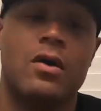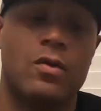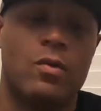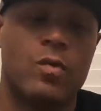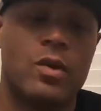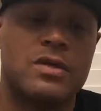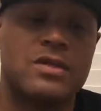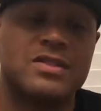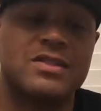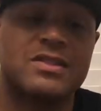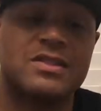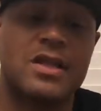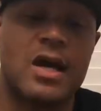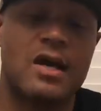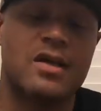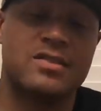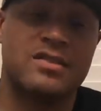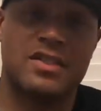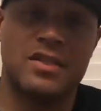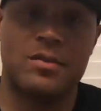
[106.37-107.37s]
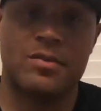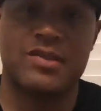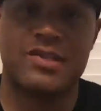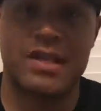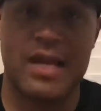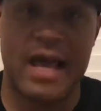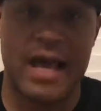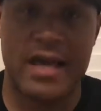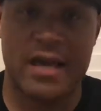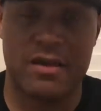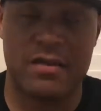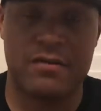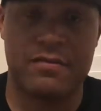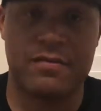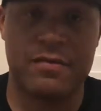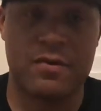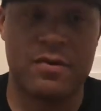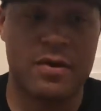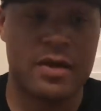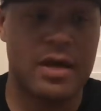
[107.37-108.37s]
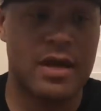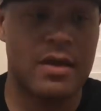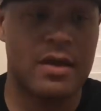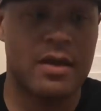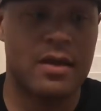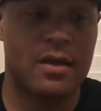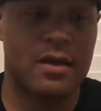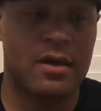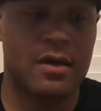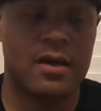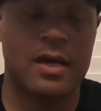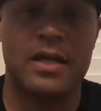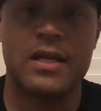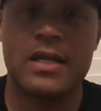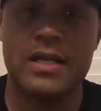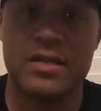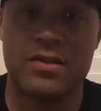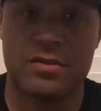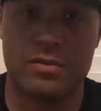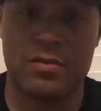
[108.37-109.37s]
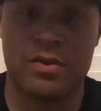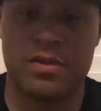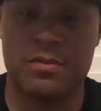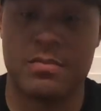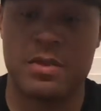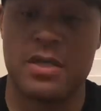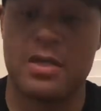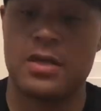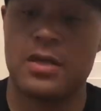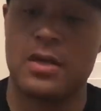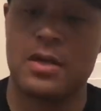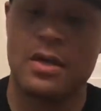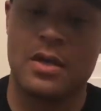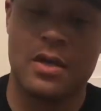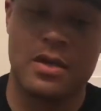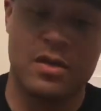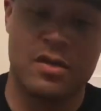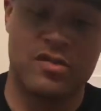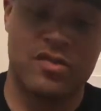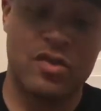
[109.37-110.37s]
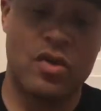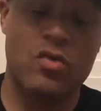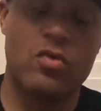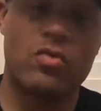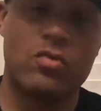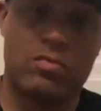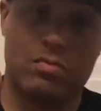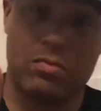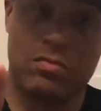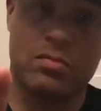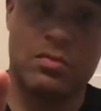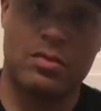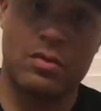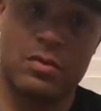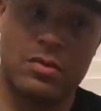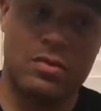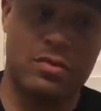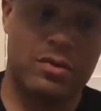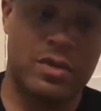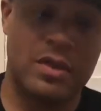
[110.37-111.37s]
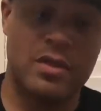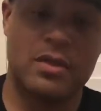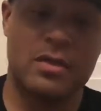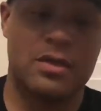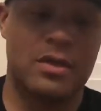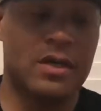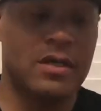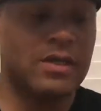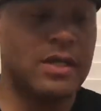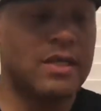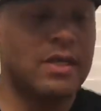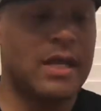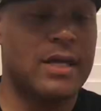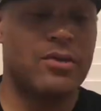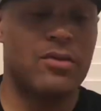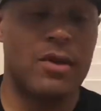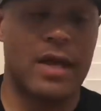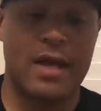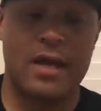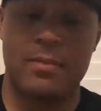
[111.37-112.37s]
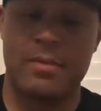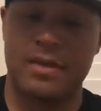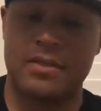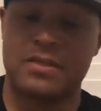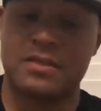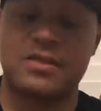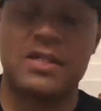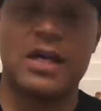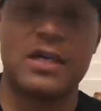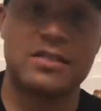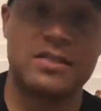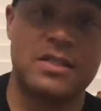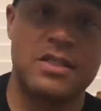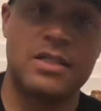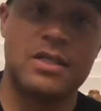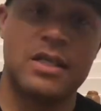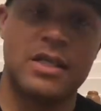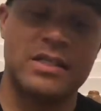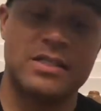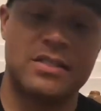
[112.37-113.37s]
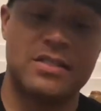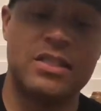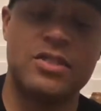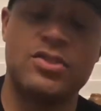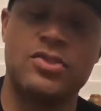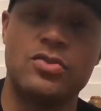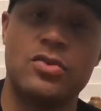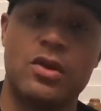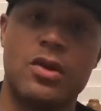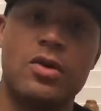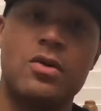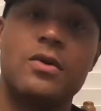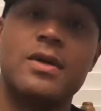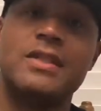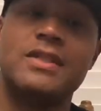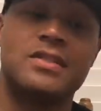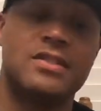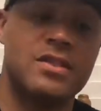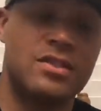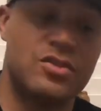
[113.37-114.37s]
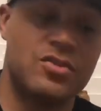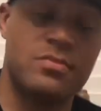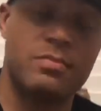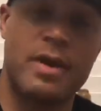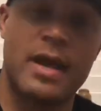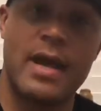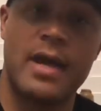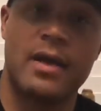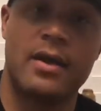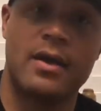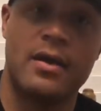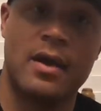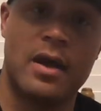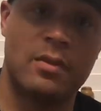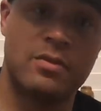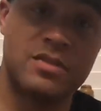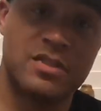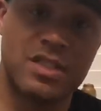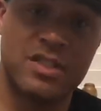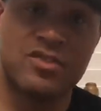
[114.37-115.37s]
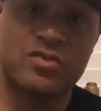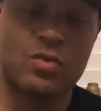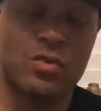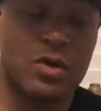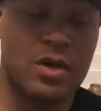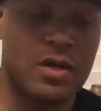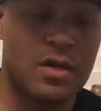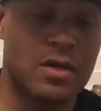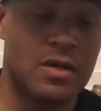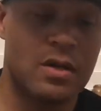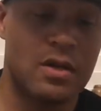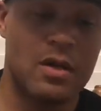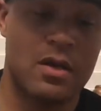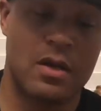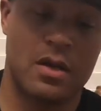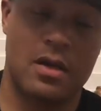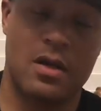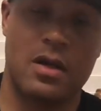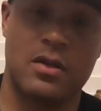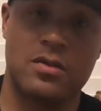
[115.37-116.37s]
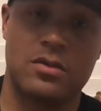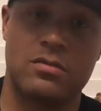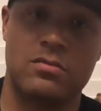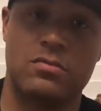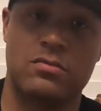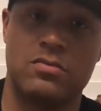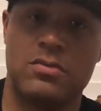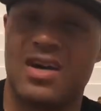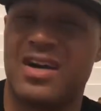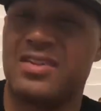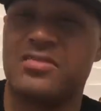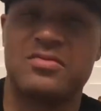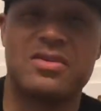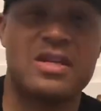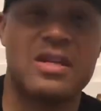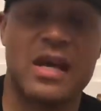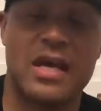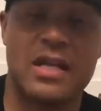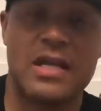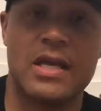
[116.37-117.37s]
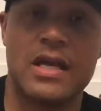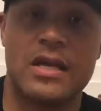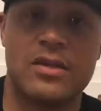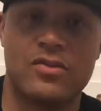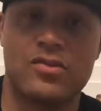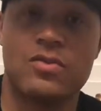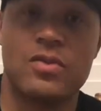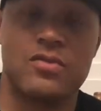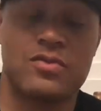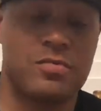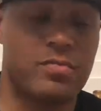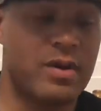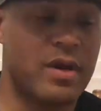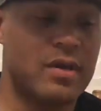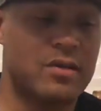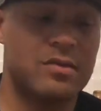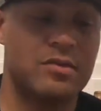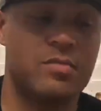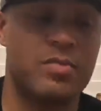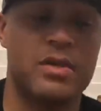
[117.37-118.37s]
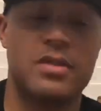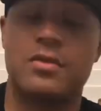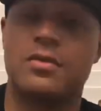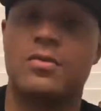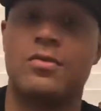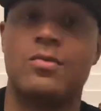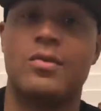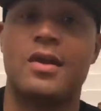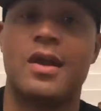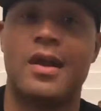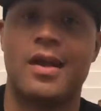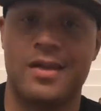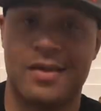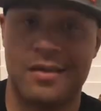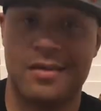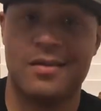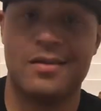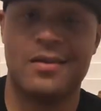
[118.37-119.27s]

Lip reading: where the stock seat was lacking for it, at least with me. So the good thing that I do like about the stock seat, it sits you low and it sits you back. I'm 6'1", 198, 200 pounds, depending on what I ate.